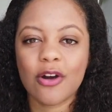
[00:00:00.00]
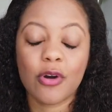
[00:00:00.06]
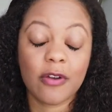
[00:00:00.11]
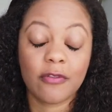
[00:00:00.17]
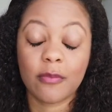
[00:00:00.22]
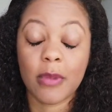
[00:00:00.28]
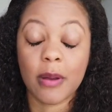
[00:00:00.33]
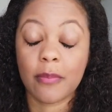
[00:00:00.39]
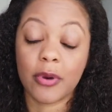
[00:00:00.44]
or
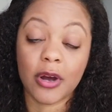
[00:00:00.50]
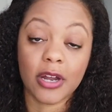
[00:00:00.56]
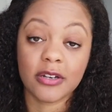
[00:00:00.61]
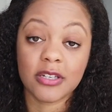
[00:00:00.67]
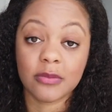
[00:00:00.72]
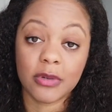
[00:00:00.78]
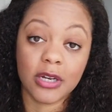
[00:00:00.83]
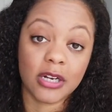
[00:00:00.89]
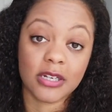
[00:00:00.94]
even my
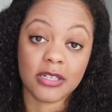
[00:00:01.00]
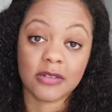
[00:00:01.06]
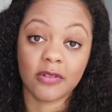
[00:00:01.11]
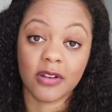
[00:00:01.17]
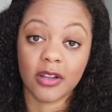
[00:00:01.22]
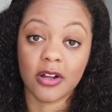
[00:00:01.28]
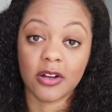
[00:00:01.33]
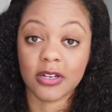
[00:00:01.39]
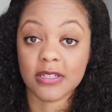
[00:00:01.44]
butt, to be honest.
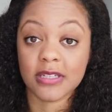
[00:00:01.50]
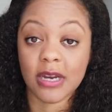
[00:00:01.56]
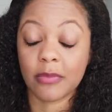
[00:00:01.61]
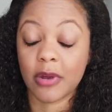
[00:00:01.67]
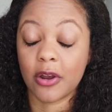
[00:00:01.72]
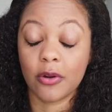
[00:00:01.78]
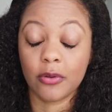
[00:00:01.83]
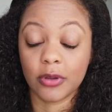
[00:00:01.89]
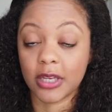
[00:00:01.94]
For the longest
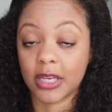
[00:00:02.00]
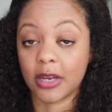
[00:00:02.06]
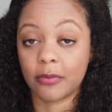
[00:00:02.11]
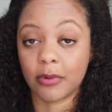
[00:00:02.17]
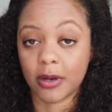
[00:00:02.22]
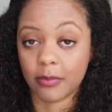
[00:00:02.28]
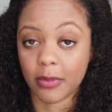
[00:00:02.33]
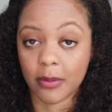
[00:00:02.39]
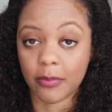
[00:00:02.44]
time, I only gained
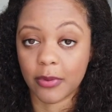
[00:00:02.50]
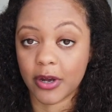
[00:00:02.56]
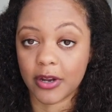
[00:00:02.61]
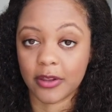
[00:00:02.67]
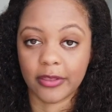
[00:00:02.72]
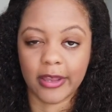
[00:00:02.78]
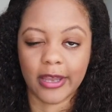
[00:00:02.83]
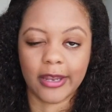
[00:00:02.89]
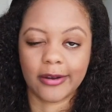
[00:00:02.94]
weight in my
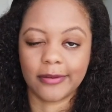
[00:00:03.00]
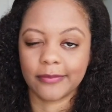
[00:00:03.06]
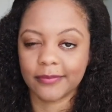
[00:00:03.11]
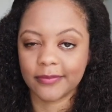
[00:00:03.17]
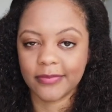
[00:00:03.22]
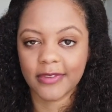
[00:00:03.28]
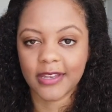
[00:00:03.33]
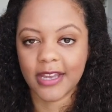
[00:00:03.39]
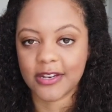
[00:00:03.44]
butt, and then
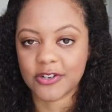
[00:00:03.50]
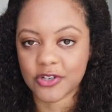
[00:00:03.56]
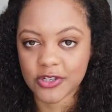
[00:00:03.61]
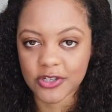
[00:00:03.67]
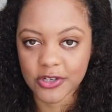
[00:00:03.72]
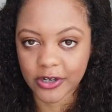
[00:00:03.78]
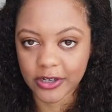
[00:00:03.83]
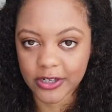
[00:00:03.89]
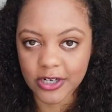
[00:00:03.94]
it
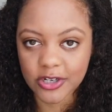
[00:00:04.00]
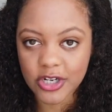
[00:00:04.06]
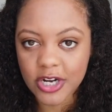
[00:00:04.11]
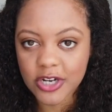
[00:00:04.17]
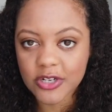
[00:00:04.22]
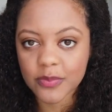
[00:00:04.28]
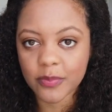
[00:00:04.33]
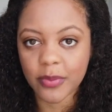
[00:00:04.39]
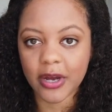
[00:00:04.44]
just started to
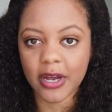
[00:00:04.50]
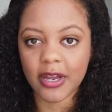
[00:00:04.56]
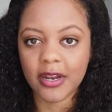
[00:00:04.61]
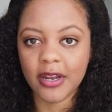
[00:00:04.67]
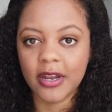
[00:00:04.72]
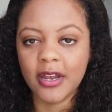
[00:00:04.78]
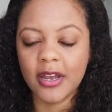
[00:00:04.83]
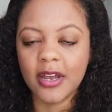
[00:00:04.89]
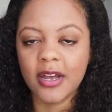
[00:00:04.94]
change. But
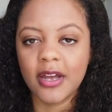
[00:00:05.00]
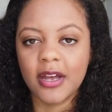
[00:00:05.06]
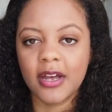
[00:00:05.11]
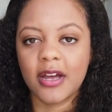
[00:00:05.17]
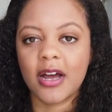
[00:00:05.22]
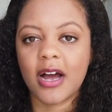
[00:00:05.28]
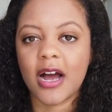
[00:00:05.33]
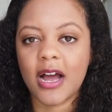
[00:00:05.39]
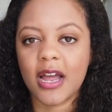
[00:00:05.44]

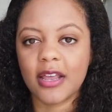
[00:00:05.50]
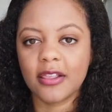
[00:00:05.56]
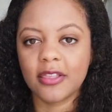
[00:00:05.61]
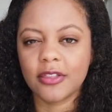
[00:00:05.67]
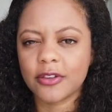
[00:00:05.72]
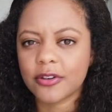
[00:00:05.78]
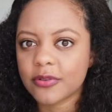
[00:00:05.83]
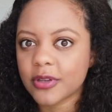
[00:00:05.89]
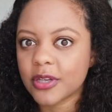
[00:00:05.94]
I
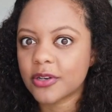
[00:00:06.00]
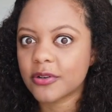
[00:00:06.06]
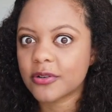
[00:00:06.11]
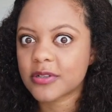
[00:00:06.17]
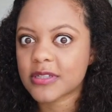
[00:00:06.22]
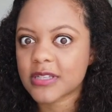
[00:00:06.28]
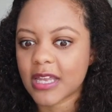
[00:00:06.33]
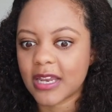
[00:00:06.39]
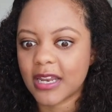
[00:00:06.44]
literally
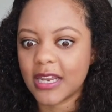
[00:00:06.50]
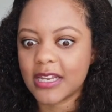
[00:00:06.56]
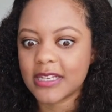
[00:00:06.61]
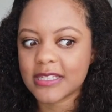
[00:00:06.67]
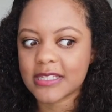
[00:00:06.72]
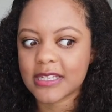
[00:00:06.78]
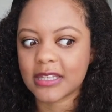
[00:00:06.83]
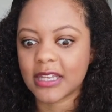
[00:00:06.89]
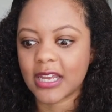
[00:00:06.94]
noticed that
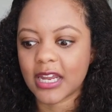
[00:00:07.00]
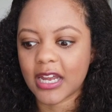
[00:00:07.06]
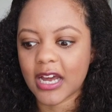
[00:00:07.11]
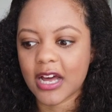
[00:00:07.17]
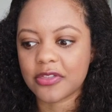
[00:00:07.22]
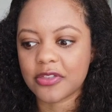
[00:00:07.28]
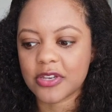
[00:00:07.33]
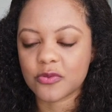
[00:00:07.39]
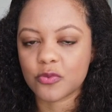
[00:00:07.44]
instantly I
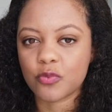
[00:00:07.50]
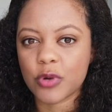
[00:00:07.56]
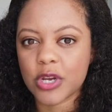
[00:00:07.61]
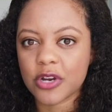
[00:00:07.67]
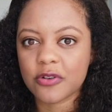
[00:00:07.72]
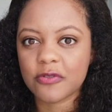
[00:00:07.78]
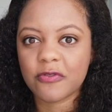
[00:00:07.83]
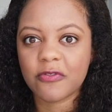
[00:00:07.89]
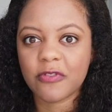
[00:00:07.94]
got these
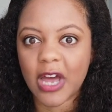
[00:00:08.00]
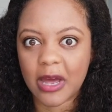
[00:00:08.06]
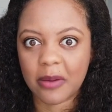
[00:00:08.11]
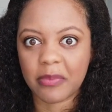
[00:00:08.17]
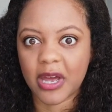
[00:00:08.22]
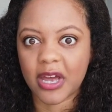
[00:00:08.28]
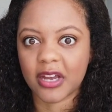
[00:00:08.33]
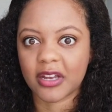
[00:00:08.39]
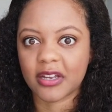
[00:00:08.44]
weird
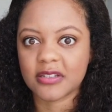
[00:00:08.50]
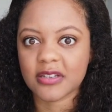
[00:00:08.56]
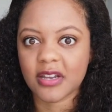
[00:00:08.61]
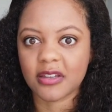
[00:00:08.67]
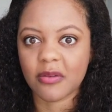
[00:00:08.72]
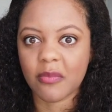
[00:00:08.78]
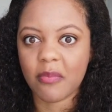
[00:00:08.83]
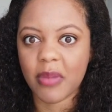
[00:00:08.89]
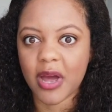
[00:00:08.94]
fat packs
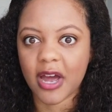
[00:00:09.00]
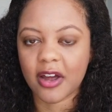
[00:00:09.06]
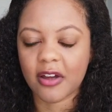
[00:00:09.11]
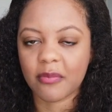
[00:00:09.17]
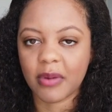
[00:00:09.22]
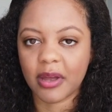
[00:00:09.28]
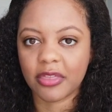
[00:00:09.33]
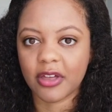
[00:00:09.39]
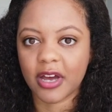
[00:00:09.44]
on the back
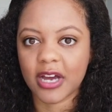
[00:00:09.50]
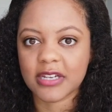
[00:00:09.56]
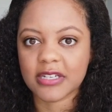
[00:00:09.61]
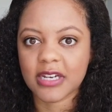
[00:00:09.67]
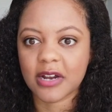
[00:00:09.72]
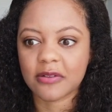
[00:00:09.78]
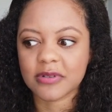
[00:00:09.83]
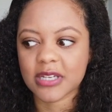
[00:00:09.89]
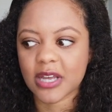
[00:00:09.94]
of my thighs.
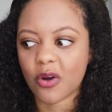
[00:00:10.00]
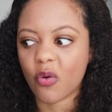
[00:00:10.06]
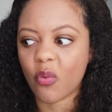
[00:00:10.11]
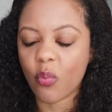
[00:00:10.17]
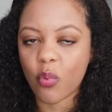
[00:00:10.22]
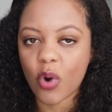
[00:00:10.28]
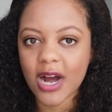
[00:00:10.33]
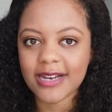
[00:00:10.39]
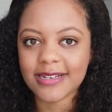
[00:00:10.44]
And I was like,
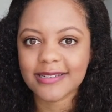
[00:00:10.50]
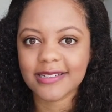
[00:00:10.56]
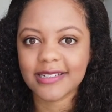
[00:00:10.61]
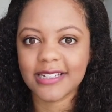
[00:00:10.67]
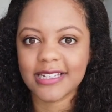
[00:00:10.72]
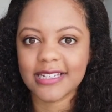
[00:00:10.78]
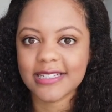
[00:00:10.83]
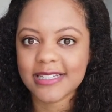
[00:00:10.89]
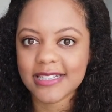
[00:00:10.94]
what
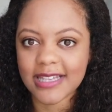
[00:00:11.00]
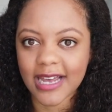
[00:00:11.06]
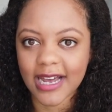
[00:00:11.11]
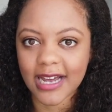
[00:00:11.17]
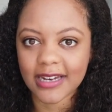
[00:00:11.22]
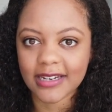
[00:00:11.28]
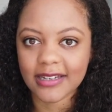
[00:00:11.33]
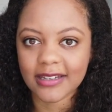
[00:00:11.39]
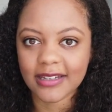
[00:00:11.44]
is
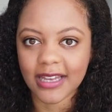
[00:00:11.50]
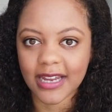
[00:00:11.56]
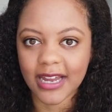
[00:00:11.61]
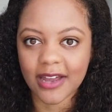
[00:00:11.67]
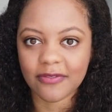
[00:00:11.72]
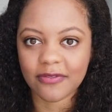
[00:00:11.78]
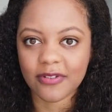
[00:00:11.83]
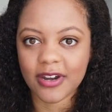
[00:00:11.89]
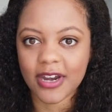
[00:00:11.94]
that? Like,
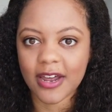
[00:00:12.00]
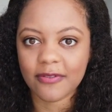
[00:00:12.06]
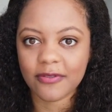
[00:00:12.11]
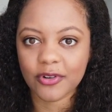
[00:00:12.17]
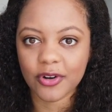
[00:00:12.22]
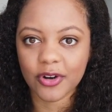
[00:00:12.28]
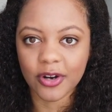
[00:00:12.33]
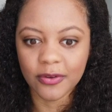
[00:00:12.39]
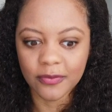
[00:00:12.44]
I've
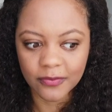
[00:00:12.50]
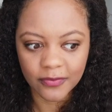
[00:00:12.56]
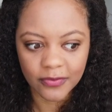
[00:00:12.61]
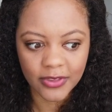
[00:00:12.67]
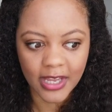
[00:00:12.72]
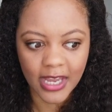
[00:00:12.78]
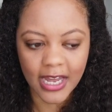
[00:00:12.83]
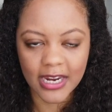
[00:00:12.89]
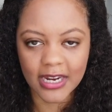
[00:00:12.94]
never
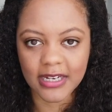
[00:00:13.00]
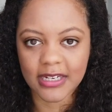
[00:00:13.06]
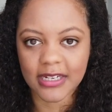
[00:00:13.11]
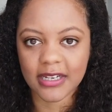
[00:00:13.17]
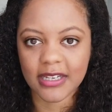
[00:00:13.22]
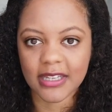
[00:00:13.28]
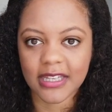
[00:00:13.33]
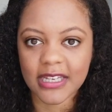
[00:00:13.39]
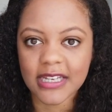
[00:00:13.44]
had
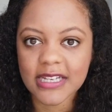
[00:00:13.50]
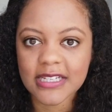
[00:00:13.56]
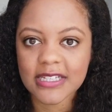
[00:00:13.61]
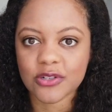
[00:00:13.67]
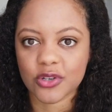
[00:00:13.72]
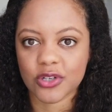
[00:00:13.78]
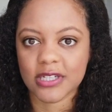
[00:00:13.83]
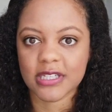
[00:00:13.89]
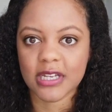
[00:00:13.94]

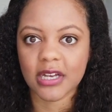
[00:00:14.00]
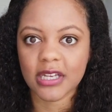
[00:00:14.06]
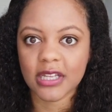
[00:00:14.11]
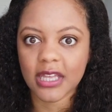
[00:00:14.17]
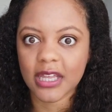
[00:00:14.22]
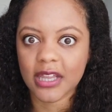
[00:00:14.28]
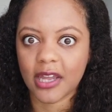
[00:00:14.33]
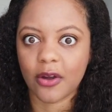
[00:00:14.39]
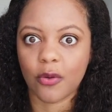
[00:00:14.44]
this or
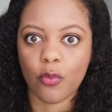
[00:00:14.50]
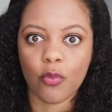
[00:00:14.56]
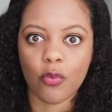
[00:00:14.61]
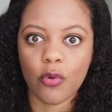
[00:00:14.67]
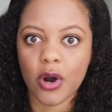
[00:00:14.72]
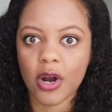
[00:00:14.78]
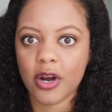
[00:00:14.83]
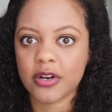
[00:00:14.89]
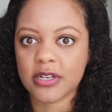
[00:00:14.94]
cellulite. Like,
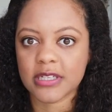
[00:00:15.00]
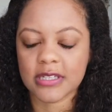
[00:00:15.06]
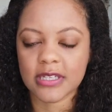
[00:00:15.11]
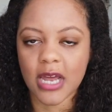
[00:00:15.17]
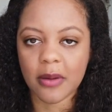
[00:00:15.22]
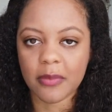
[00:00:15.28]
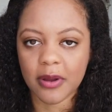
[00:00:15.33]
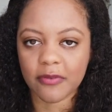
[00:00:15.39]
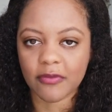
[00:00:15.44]
where is this
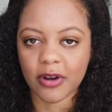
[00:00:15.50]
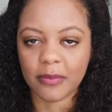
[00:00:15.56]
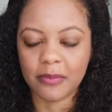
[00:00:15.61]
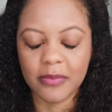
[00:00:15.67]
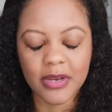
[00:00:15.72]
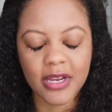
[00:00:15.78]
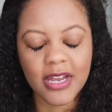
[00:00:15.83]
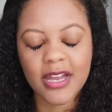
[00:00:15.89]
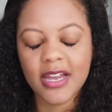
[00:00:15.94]
coming from?
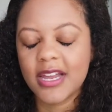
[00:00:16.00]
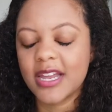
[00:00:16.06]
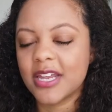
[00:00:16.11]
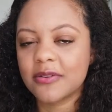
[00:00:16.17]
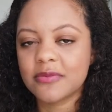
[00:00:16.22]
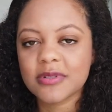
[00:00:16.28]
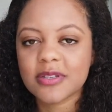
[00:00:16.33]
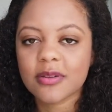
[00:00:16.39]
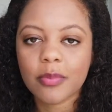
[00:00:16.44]

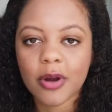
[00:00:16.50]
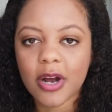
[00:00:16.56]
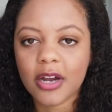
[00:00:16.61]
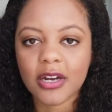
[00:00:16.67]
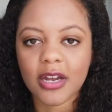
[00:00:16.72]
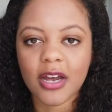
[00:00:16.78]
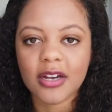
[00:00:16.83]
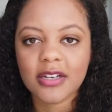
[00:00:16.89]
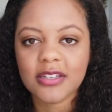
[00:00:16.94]
It was the
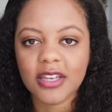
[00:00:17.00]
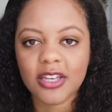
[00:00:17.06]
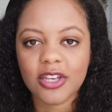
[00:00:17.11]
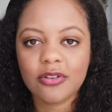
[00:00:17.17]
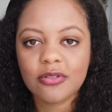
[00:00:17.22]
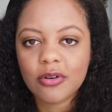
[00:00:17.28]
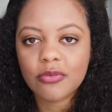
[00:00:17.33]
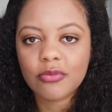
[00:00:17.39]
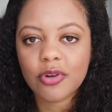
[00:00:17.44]
product. Like,
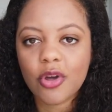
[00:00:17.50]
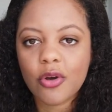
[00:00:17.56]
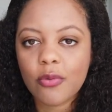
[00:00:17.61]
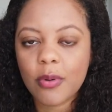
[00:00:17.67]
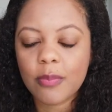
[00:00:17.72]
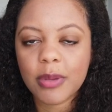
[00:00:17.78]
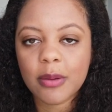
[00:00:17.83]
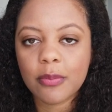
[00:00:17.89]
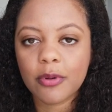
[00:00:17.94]
you don't know
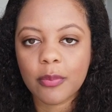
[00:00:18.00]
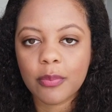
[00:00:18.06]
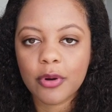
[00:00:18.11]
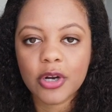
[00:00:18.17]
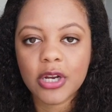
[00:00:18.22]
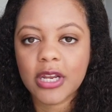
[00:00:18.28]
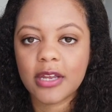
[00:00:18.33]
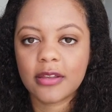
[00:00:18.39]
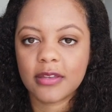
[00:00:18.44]
what people are
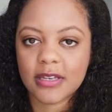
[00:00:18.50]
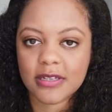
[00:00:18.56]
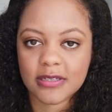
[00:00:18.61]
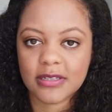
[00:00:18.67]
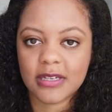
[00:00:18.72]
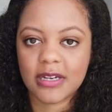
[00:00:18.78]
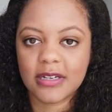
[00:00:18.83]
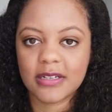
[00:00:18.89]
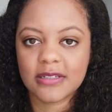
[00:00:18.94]
putting in these
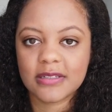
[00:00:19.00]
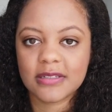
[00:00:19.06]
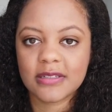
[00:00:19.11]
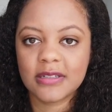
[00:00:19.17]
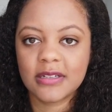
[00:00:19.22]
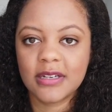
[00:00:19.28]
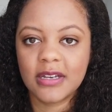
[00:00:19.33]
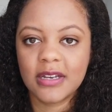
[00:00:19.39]
things.